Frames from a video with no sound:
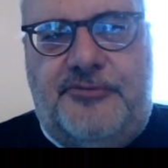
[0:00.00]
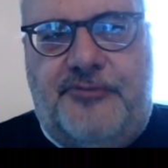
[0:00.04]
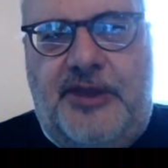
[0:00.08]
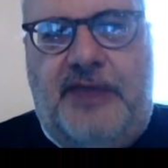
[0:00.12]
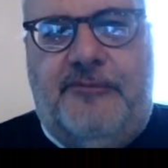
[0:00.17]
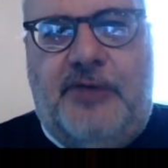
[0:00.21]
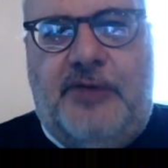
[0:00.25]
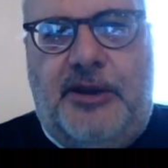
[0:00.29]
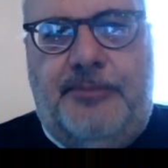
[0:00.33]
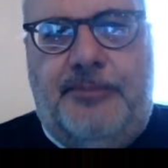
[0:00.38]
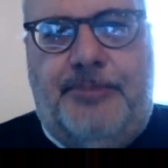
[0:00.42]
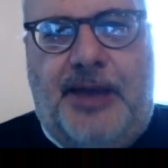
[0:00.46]

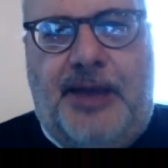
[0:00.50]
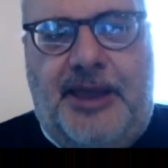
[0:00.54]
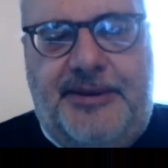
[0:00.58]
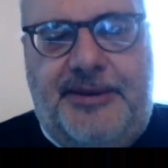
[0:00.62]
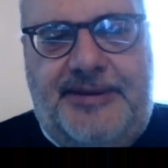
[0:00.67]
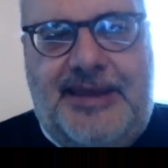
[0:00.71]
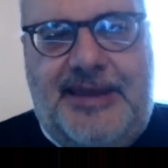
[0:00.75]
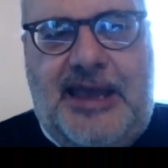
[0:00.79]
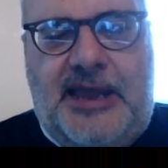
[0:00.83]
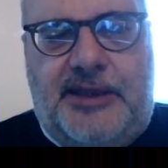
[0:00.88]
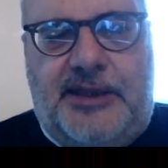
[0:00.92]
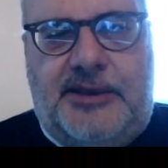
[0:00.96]
driven by
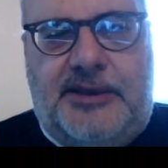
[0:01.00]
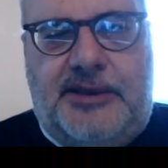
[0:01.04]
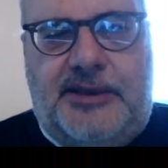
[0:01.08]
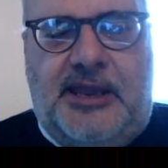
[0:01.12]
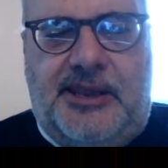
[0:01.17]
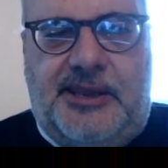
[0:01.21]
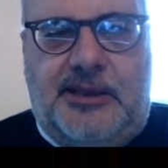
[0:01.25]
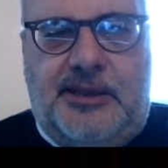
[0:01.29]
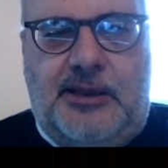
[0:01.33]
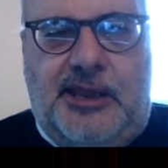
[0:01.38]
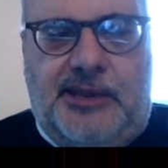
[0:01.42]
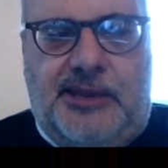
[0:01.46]
that,
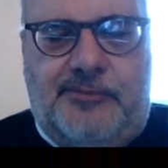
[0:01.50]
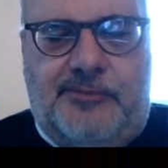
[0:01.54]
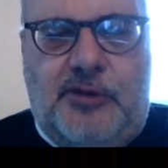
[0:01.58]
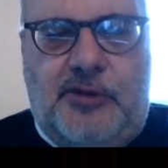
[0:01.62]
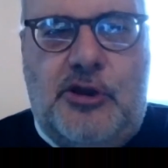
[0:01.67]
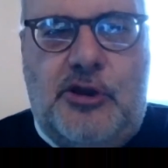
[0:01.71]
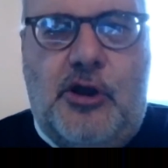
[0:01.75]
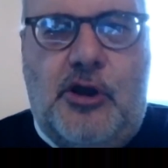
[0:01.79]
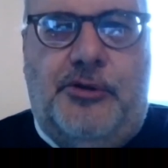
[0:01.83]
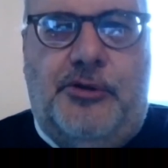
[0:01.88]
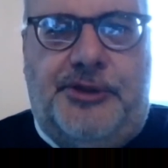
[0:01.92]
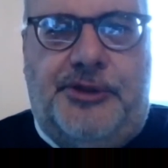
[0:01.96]
as we
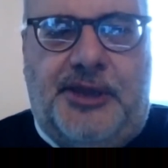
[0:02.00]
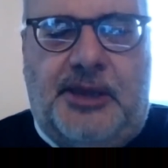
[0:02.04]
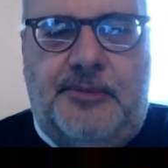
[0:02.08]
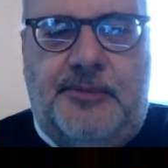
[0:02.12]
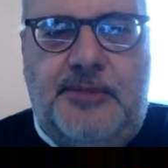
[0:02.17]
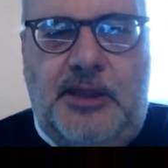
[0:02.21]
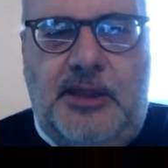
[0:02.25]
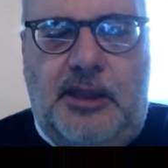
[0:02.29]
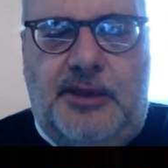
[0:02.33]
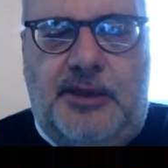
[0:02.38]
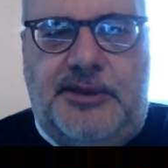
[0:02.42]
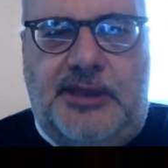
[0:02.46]
know,
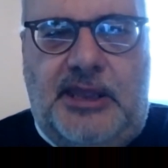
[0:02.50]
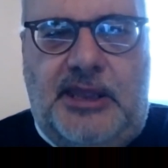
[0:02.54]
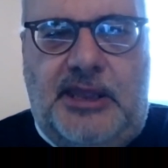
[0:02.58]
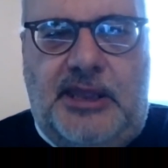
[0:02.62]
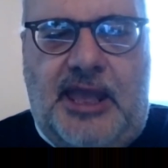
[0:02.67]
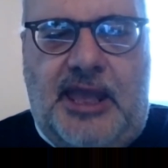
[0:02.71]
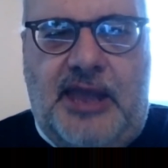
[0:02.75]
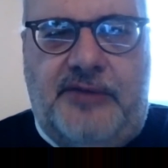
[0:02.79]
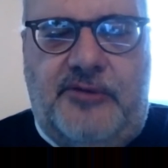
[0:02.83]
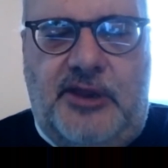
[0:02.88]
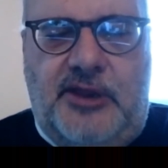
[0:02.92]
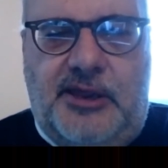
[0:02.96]
the
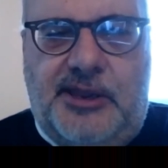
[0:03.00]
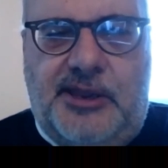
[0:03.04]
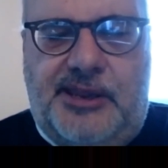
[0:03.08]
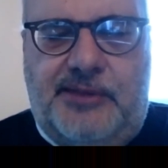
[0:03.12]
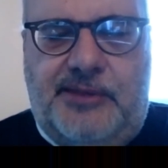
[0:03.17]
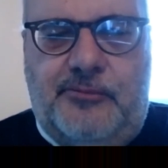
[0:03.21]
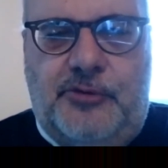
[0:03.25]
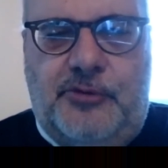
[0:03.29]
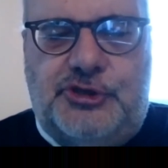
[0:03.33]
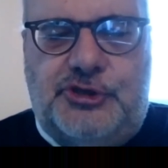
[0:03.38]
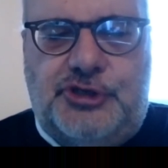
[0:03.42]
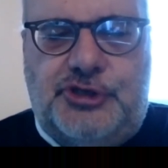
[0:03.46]
areas
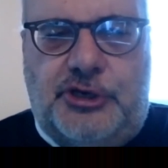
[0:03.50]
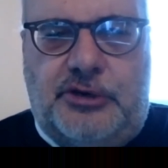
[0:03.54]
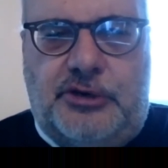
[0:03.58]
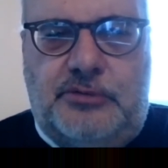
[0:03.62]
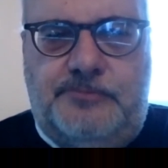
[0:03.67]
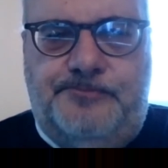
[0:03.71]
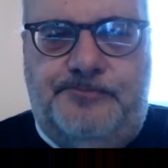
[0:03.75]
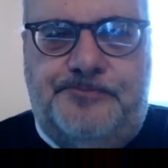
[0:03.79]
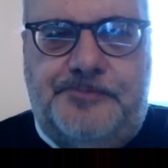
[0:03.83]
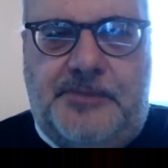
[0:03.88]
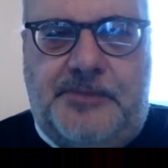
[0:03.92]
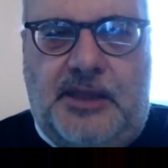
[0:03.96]
which are
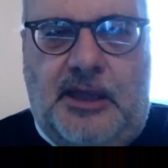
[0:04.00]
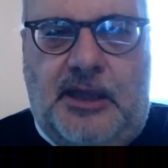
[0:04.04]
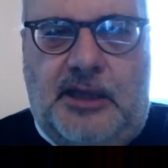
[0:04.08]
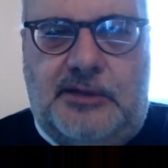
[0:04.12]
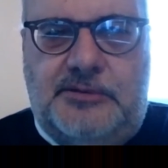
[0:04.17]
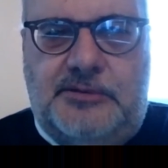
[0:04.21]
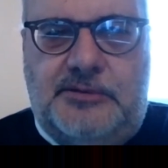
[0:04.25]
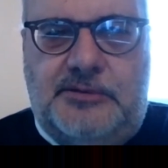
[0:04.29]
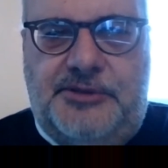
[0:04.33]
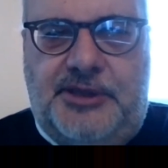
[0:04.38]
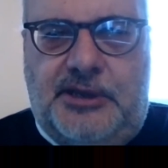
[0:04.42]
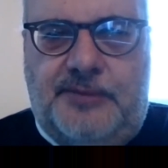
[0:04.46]

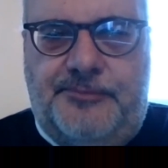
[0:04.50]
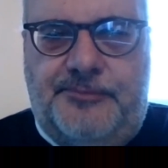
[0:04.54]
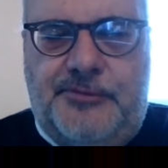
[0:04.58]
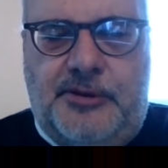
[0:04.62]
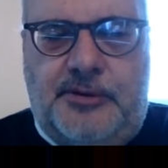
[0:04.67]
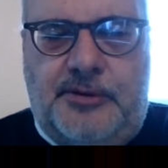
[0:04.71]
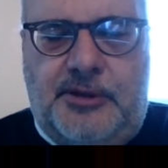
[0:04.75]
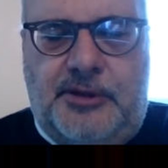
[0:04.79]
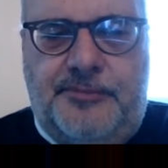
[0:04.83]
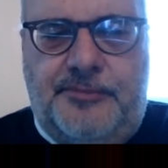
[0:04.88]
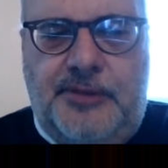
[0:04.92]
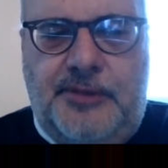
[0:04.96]

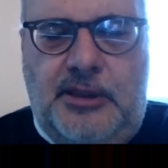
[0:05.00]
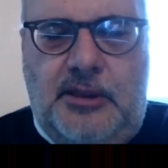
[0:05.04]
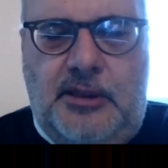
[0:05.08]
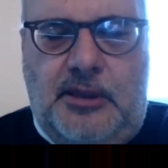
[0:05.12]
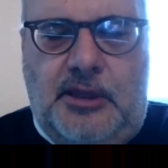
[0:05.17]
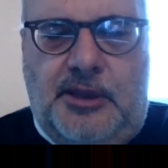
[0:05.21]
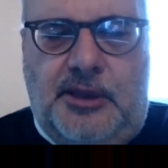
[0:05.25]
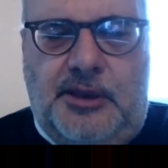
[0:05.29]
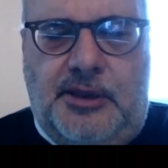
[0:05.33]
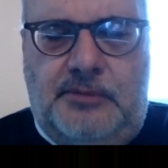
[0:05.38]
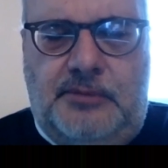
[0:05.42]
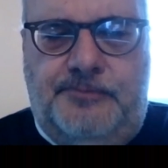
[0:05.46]
the
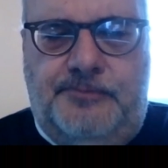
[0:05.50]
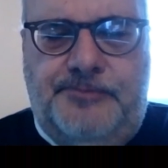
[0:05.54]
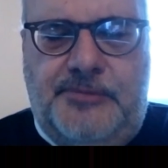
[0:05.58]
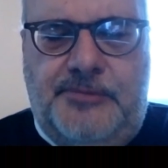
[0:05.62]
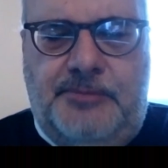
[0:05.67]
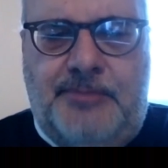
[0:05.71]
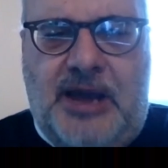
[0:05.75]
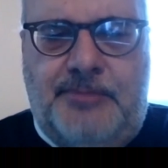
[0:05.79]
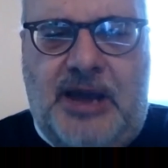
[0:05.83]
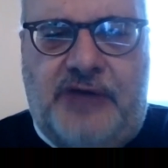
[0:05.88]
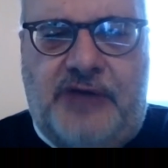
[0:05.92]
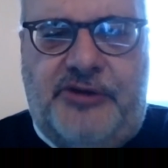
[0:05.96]

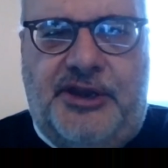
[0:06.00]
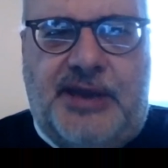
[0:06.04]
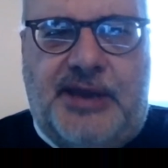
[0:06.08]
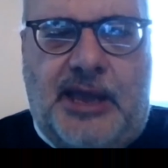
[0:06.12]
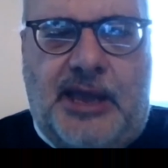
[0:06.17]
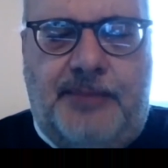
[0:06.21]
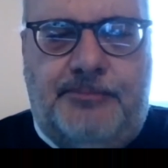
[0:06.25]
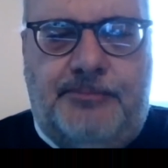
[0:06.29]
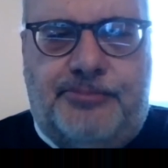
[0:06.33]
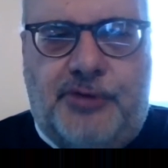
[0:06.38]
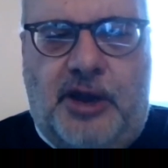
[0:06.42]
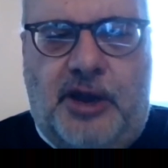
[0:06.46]

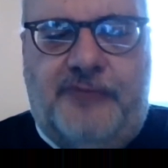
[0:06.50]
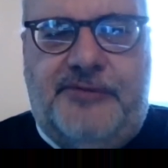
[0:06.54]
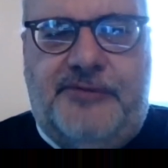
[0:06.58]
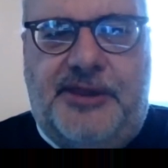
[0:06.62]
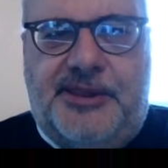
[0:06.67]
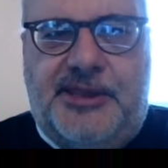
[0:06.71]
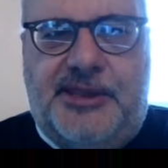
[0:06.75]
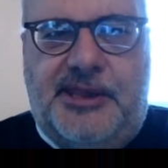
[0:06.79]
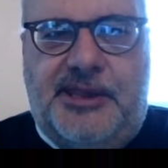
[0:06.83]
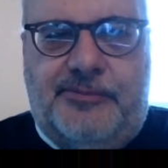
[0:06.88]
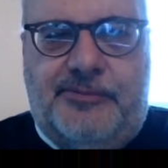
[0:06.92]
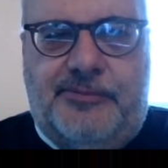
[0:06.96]
maritime
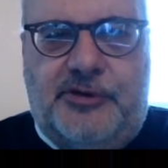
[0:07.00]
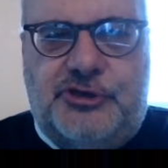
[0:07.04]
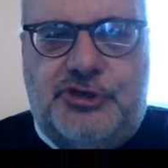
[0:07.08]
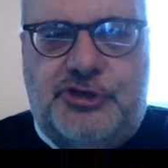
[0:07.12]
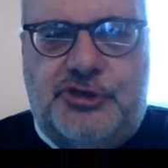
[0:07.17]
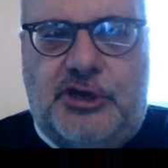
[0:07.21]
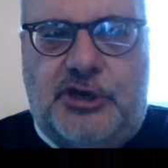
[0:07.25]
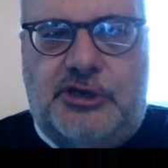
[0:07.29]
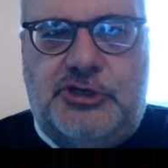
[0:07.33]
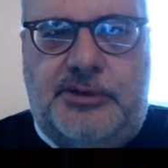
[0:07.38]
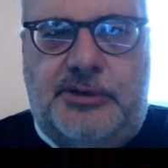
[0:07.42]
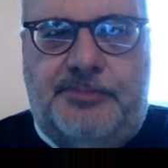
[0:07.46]
provinces, which
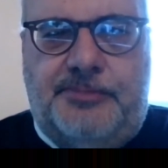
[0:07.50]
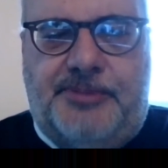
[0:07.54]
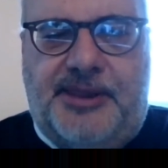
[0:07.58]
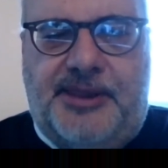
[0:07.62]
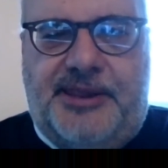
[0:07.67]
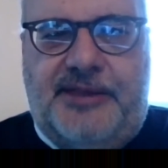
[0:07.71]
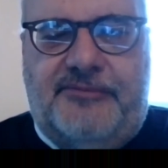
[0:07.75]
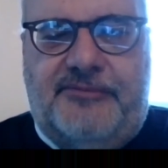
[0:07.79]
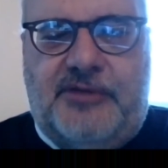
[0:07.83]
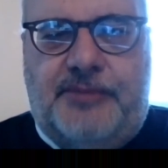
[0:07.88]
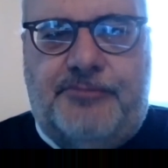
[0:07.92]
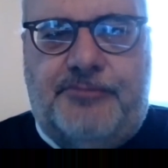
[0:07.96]
are actually the
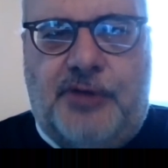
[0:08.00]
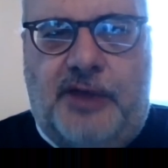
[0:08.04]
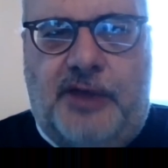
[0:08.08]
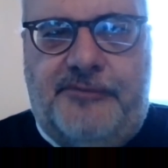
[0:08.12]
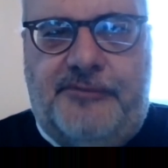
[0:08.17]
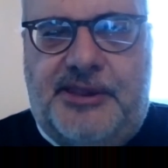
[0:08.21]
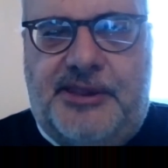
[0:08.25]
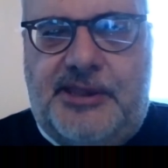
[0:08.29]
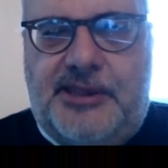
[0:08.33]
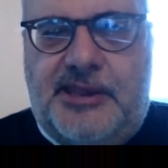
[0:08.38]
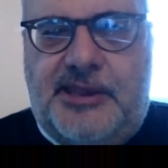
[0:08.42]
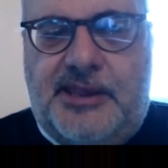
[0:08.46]
Pacific
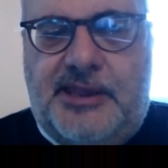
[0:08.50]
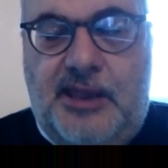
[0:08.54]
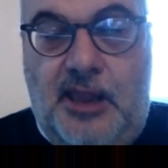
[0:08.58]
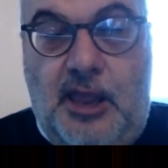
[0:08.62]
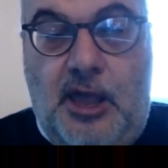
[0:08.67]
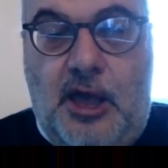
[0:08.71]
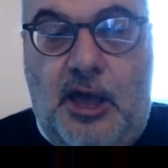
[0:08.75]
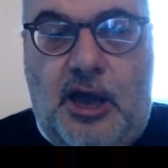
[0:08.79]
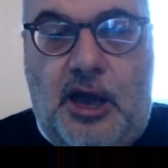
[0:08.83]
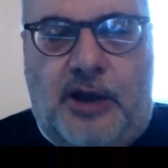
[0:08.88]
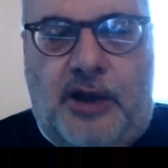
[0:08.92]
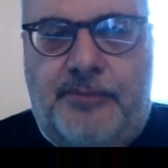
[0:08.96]
provinces,
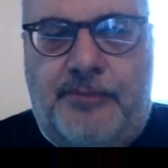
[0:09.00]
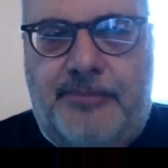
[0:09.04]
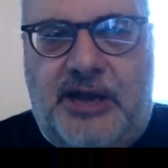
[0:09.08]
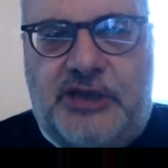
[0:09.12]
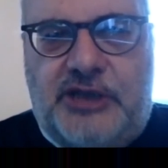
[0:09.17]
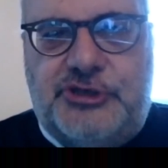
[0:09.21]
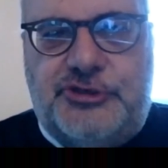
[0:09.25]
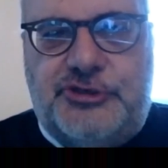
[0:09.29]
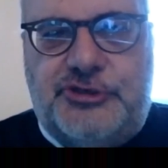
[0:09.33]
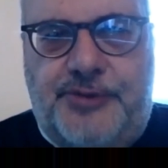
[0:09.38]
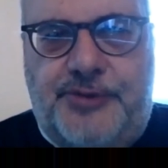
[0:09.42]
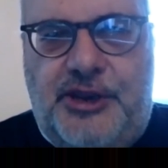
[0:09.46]
are
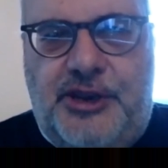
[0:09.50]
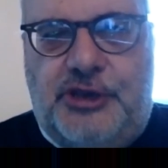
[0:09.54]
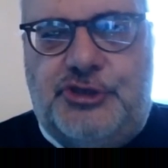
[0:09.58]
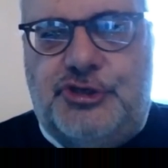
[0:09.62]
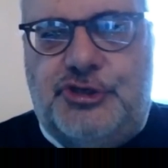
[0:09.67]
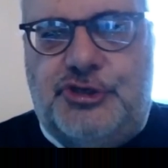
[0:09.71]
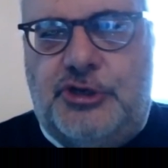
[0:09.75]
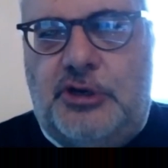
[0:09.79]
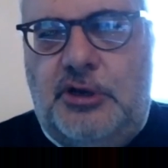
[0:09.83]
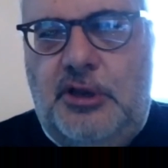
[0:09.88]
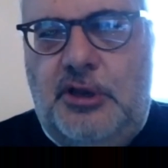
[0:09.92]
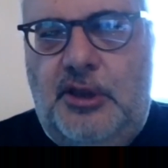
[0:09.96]
much
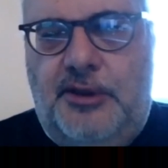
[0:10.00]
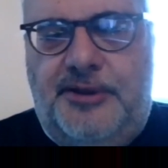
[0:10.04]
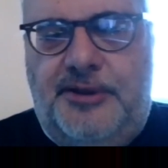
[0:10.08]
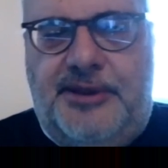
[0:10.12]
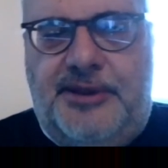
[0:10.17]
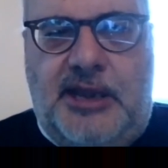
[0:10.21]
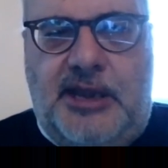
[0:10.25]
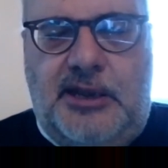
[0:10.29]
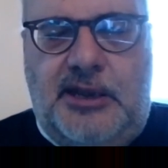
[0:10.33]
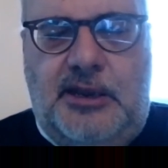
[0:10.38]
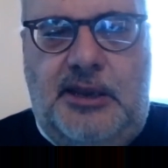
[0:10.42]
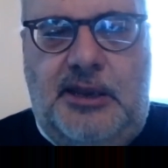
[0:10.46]
richer
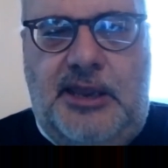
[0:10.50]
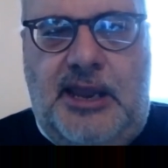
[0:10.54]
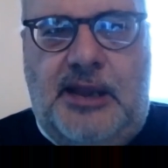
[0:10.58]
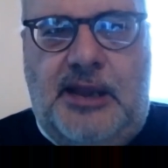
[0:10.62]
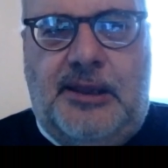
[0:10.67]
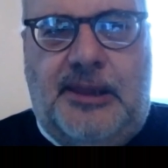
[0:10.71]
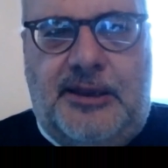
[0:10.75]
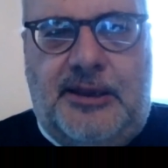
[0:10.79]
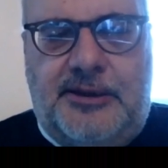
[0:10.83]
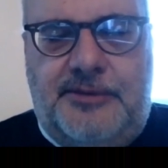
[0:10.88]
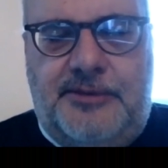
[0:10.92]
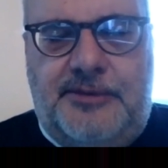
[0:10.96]
than
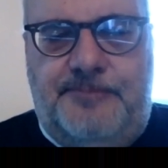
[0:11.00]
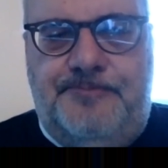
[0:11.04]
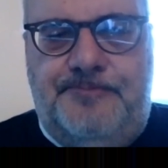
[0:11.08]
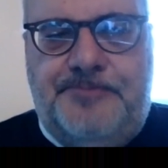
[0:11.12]
inland.